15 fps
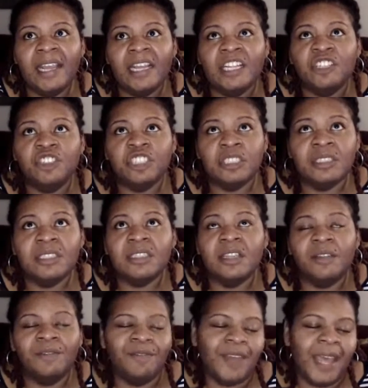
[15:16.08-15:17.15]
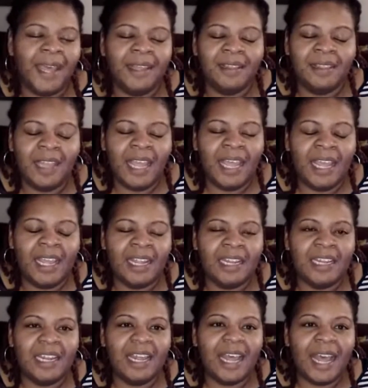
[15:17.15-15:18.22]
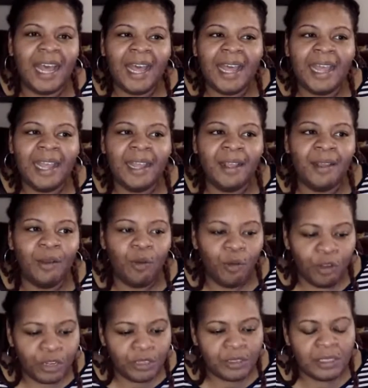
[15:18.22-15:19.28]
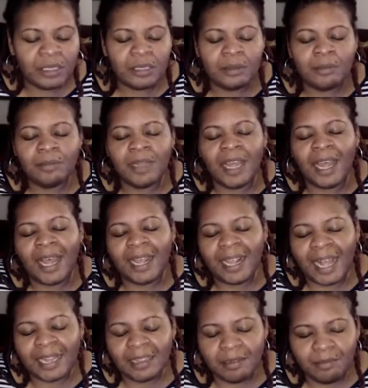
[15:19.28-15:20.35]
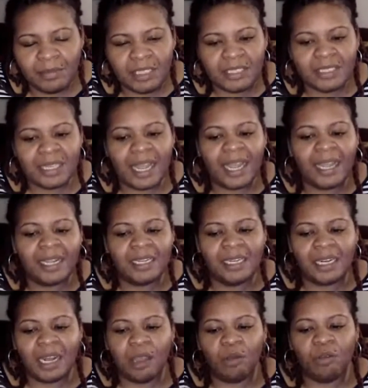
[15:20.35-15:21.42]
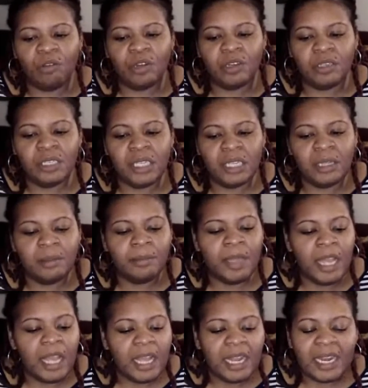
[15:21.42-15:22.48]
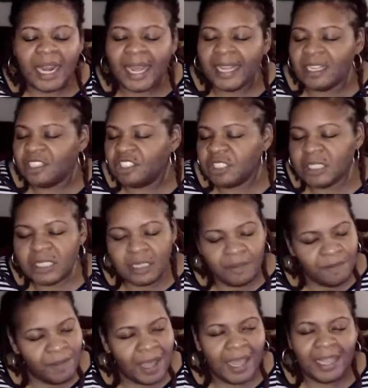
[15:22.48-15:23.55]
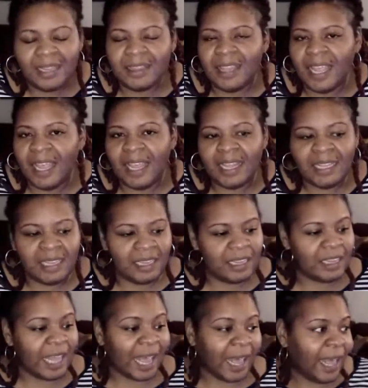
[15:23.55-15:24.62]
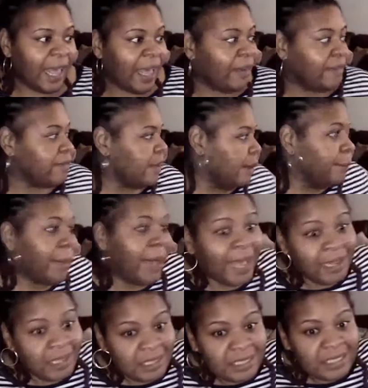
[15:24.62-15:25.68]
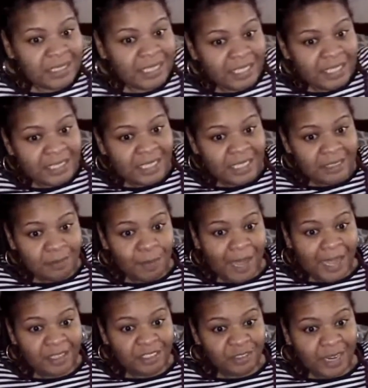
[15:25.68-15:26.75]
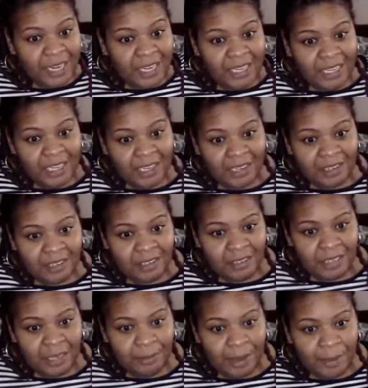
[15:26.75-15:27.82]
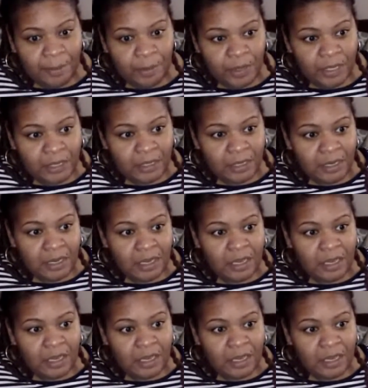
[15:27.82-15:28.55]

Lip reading: just the fact that I ordered them, that I got them designed and I ordered them, like just the fact that I have a box, this box right here. Am I pointing?